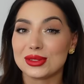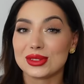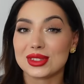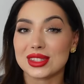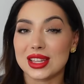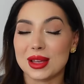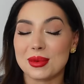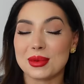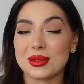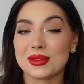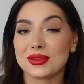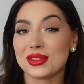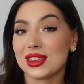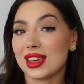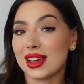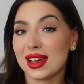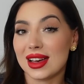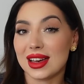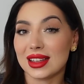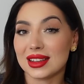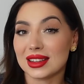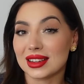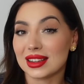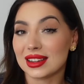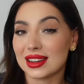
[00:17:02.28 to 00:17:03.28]
some of their
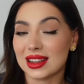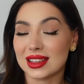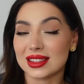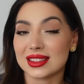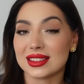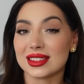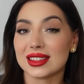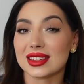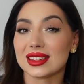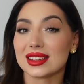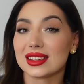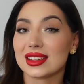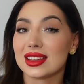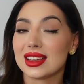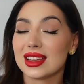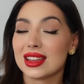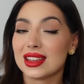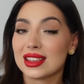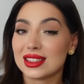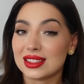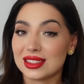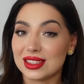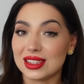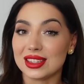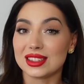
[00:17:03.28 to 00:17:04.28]
other classic
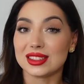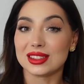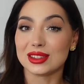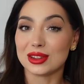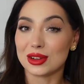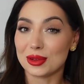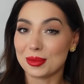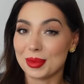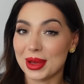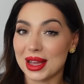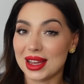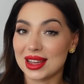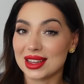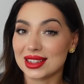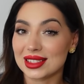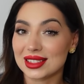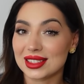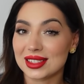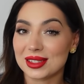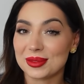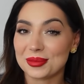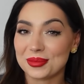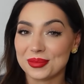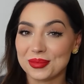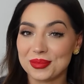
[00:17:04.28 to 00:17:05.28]
seasonal
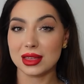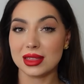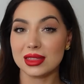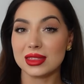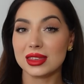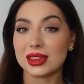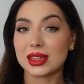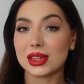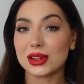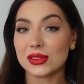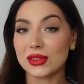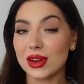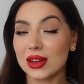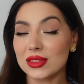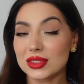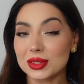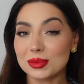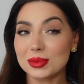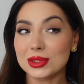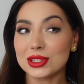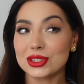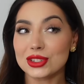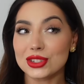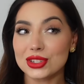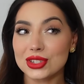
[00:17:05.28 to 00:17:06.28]
bags. The
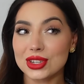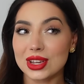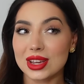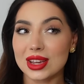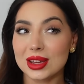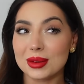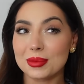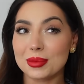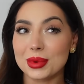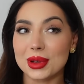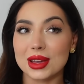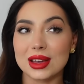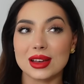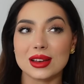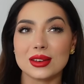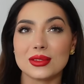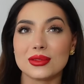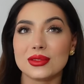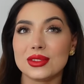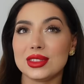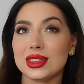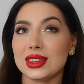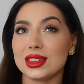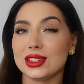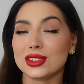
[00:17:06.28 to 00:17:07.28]
craftsmanship
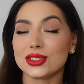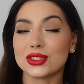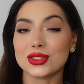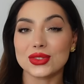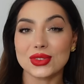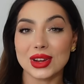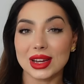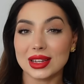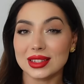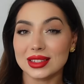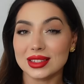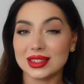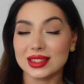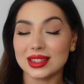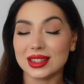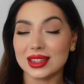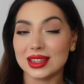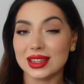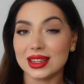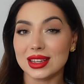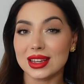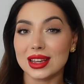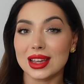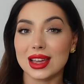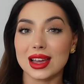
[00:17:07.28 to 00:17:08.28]
of the
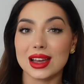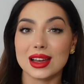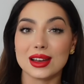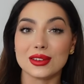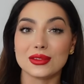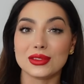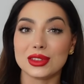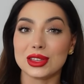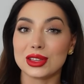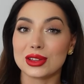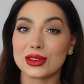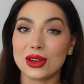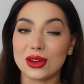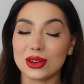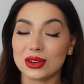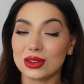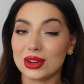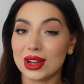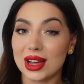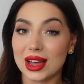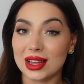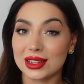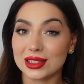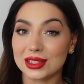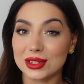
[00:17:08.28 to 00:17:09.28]
trendy, of the Coco
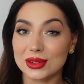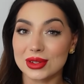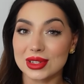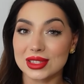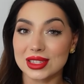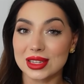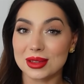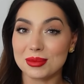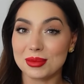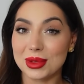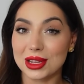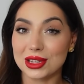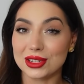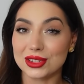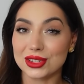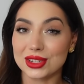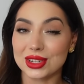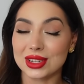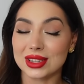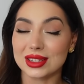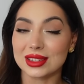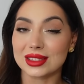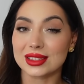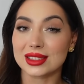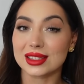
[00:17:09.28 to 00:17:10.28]
handle, as I
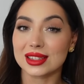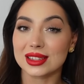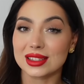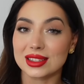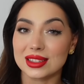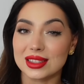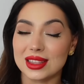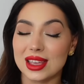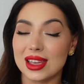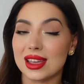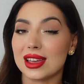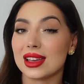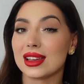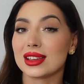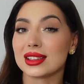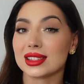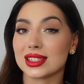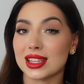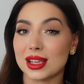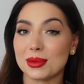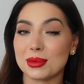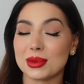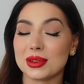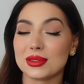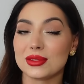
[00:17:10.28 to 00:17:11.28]
mentioned, because they are
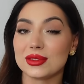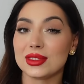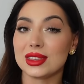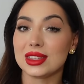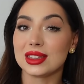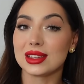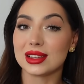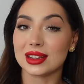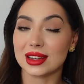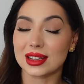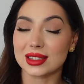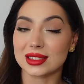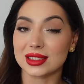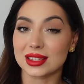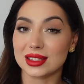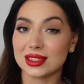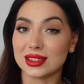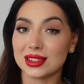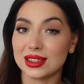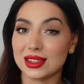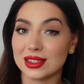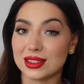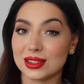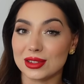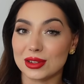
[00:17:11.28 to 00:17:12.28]
some of the classic
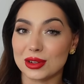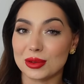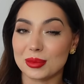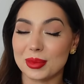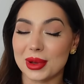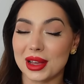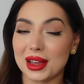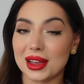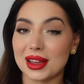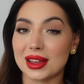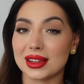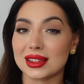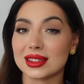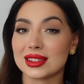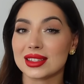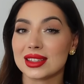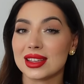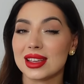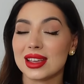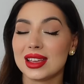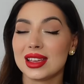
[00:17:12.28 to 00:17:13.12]
seasonal bags,